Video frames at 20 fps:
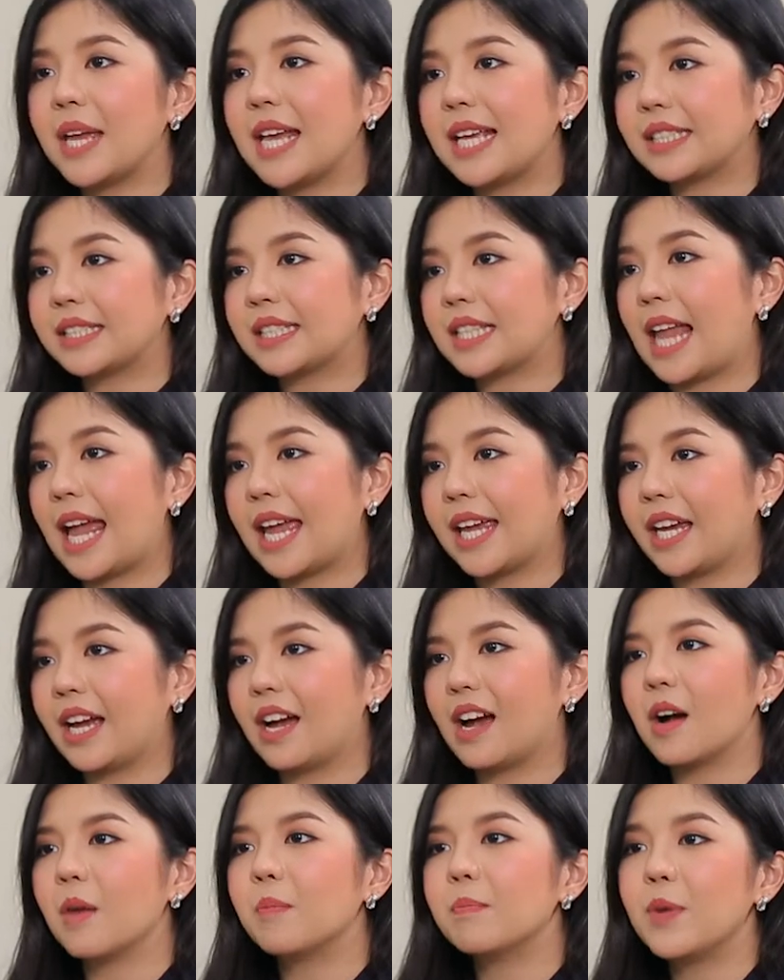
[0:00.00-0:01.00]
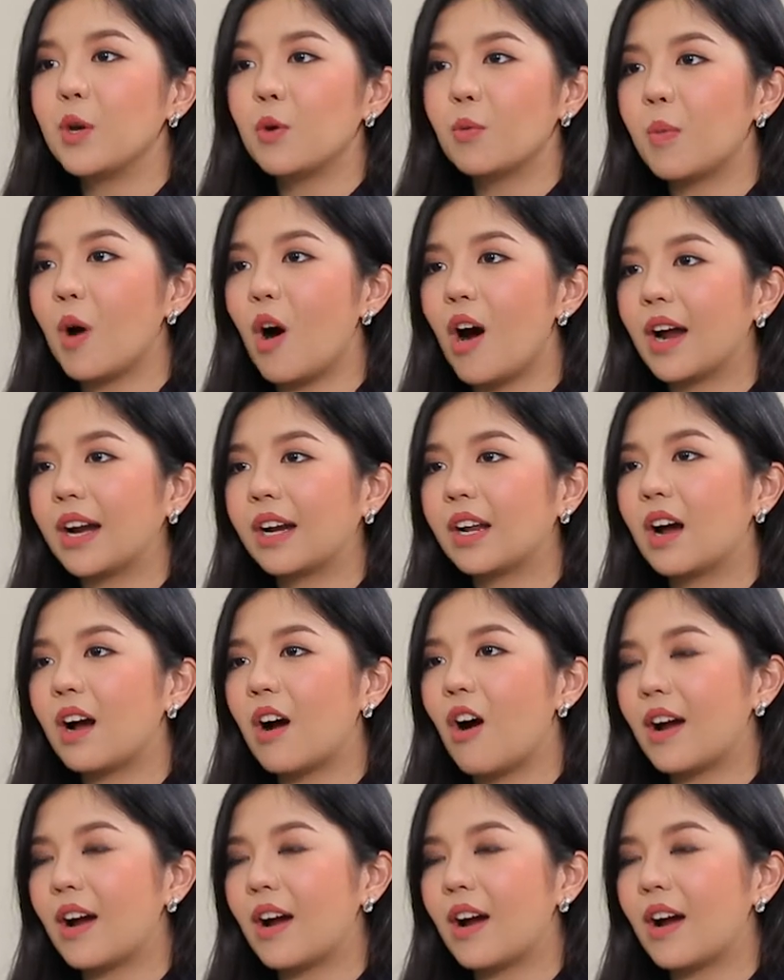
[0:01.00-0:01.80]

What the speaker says: It's like a billboard